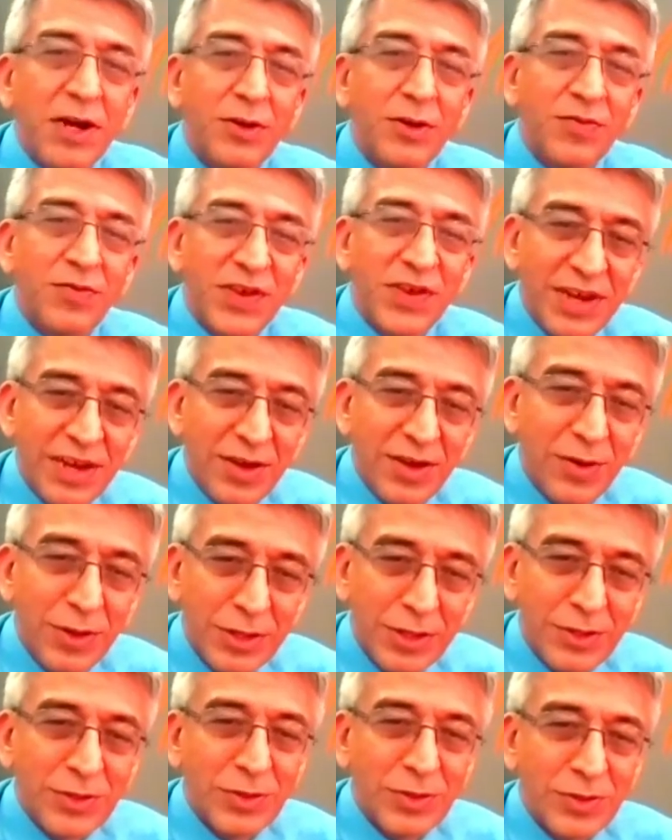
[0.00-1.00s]
part of India
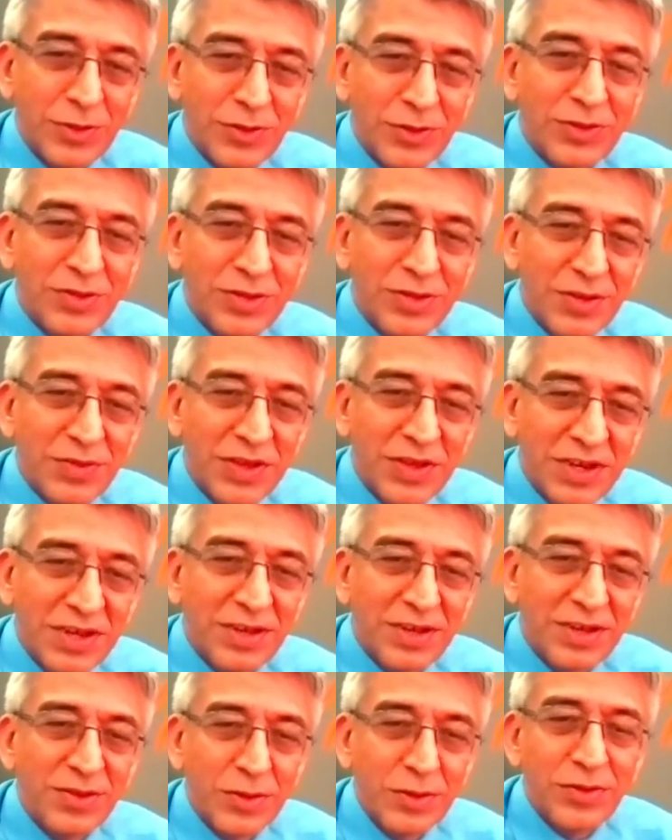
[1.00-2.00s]
also. Part of India
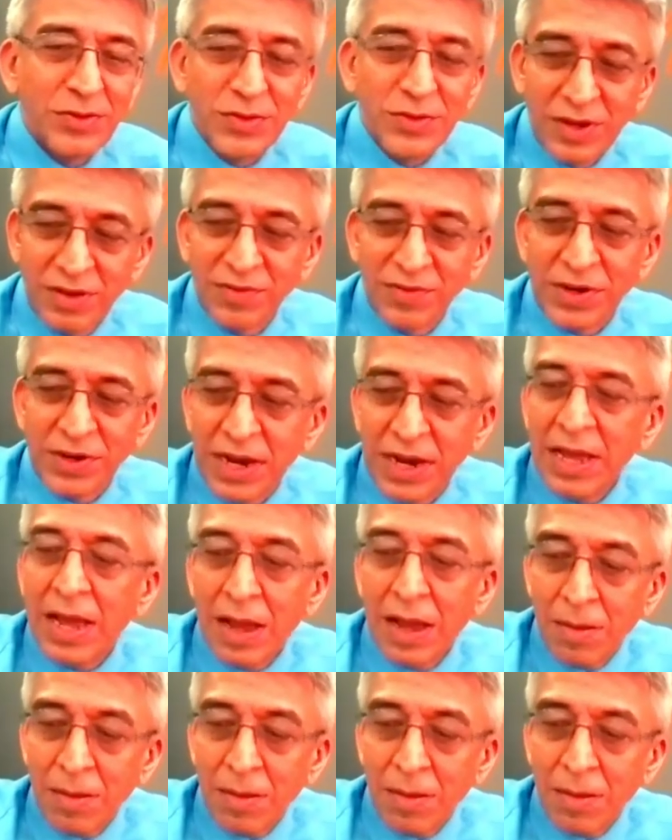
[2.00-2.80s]
is also covered.